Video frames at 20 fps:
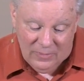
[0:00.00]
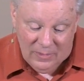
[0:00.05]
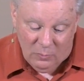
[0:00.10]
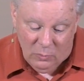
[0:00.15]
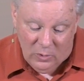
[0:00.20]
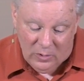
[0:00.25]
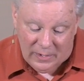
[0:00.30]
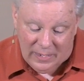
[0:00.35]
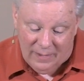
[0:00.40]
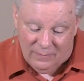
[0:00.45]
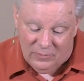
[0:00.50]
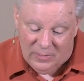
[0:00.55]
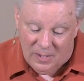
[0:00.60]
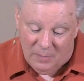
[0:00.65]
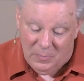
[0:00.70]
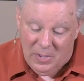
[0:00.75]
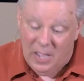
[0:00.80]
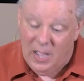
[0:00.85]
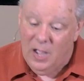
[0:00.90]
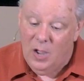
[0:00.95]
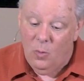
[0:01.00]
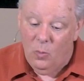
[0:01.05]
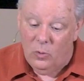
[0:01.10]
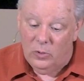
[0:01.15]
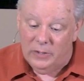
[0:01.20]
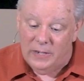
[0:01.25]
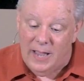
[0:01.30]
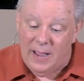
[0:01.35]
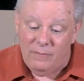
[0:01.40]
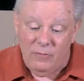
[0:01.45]
will give them
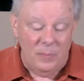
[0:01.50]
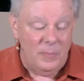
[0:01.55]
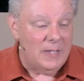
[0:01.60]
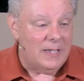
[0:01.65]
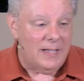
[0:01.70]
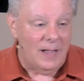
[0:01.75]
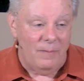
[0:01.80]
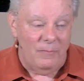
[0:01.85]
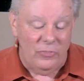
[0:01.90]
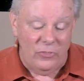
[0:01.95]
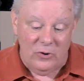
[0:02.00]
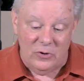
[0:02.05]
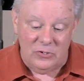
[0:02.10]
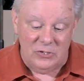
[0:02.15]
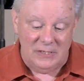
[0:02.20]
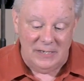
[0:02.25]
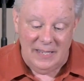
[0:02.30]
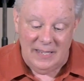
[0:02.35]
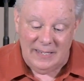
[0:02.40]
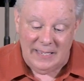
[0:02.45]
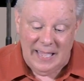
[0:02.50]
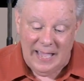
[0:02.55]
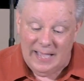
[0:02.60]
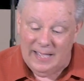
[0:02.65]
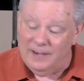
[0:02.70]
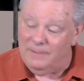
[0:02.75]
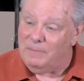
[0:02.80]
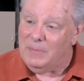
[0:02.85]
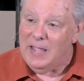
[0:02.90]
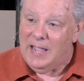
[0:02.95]
will never become thirsty
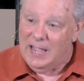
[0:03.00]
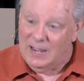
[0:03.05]
again.